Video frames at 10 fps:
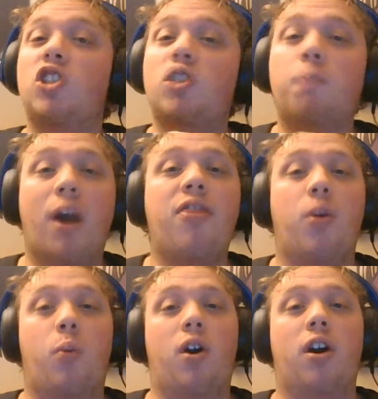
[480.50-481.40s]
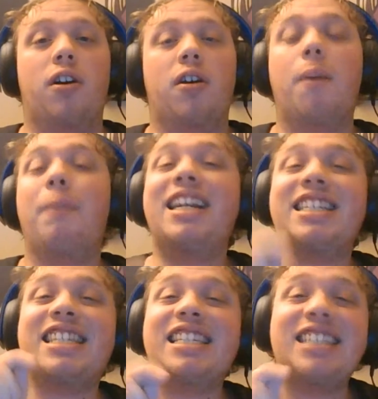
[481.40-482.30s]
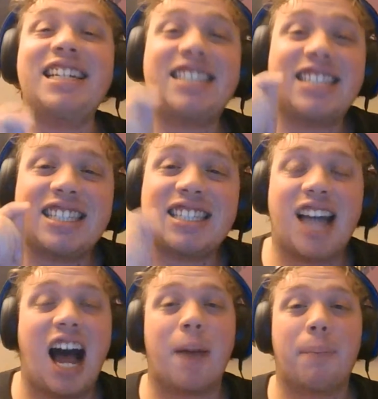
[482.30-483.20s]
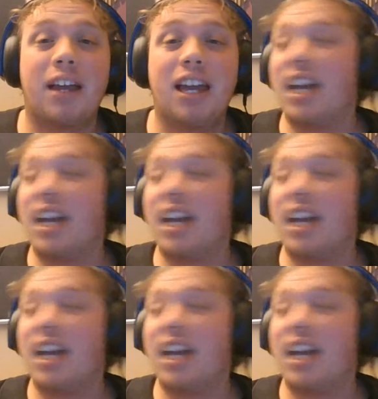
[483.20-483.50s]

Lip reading: Spread the word, because this needs to stop.